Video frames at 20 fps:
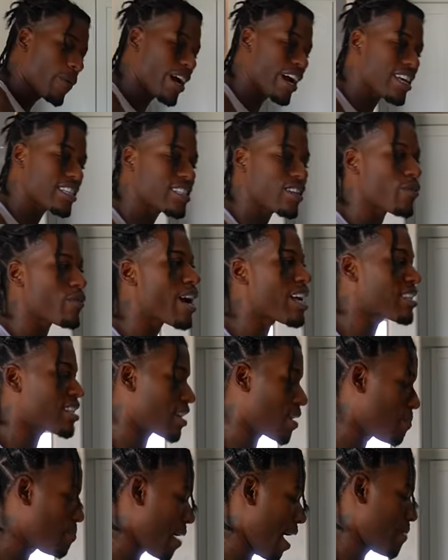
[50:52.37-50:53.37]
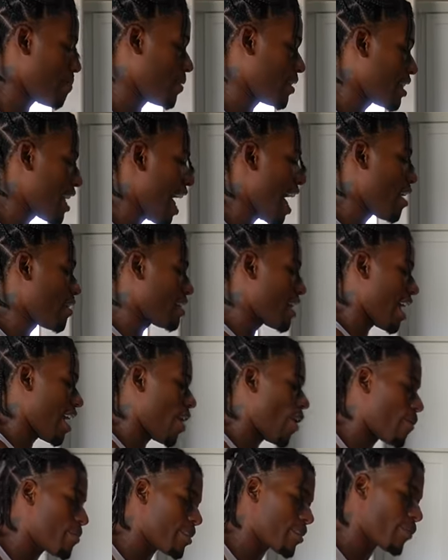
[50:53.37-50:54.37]
Where's the rest of the paper towels
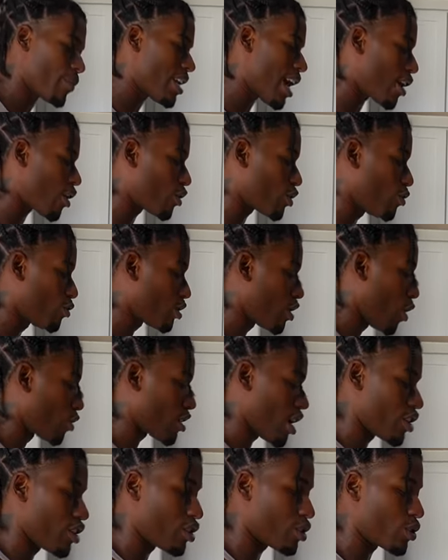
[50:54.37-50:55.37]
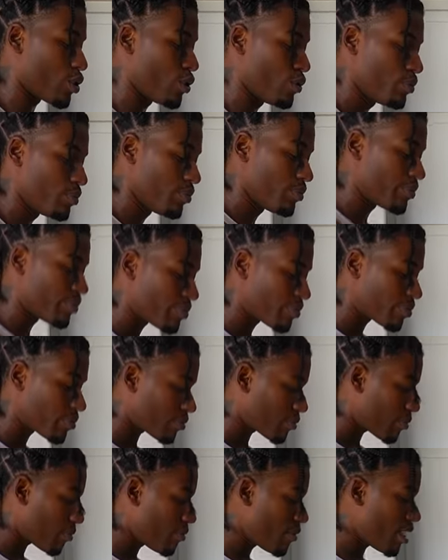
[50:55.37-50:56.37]
at, homie? We're not gonna use those other two.
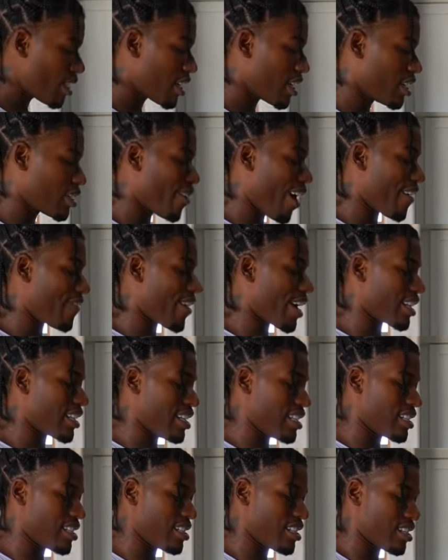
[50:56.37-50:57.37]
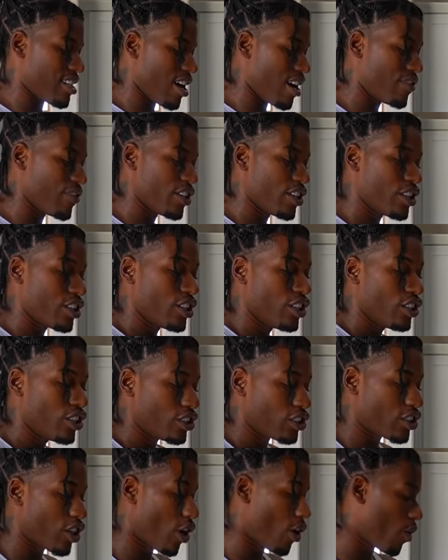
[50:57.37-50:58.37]
Because quite frankly, this is enough.
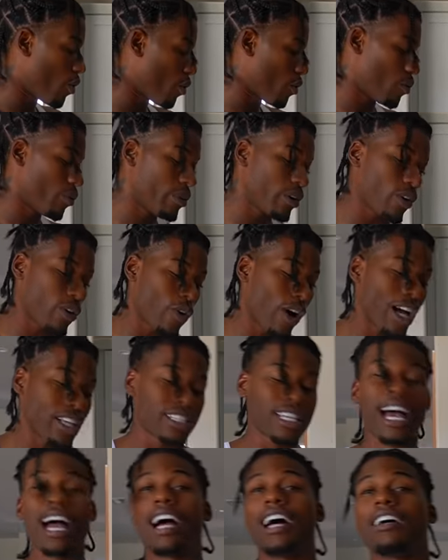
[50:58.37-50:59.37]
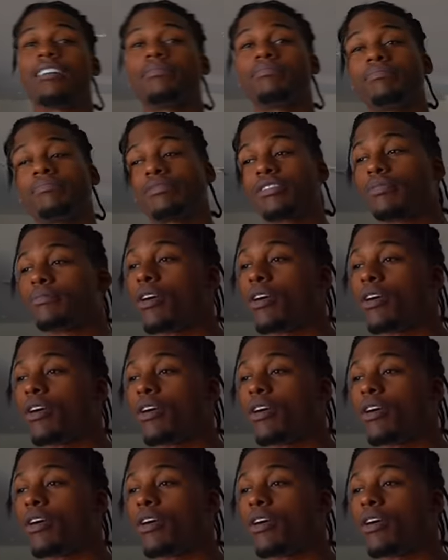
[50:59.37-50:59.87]
So we're gonna go outside.